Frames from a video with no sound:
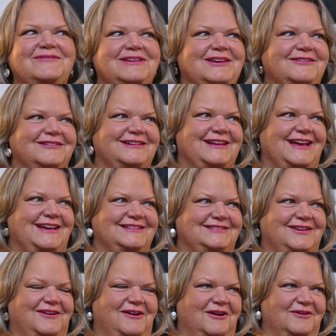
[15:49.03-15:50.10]
here today. I
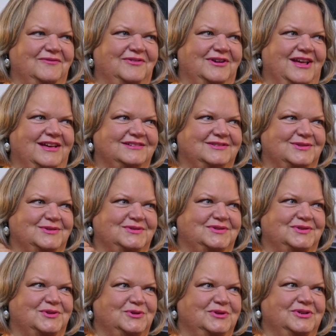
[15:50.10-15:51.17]
saw Hartford has those
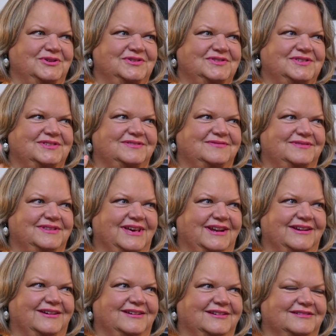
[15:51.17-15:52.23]
scooters that
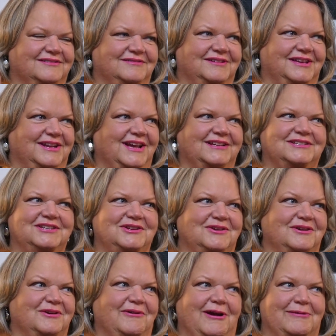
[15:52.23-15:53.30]
are connected. You
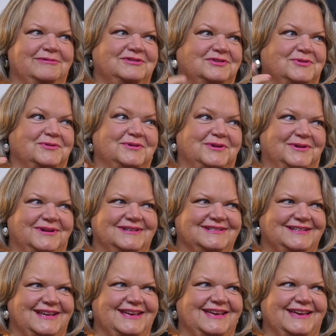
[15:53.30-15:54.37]
can grab a scooter and
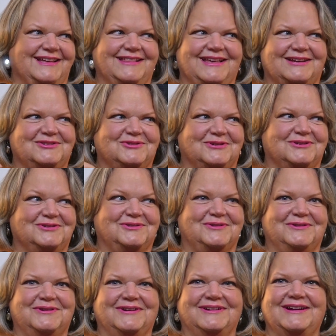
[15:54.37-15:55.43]
take it, electric
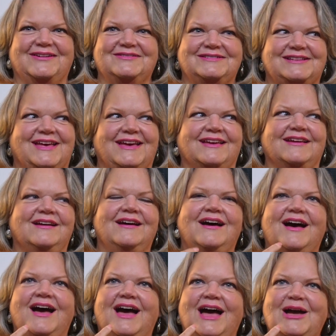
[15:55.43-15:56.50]
scooter. And I was like,
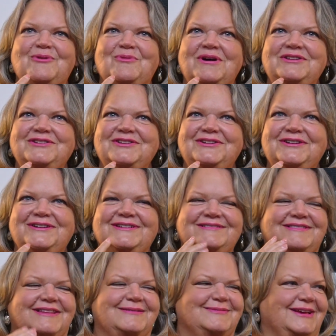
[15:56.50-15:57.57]
I wonder.
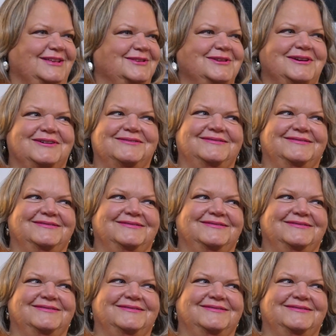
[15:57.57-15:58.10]
And then I'm like, no.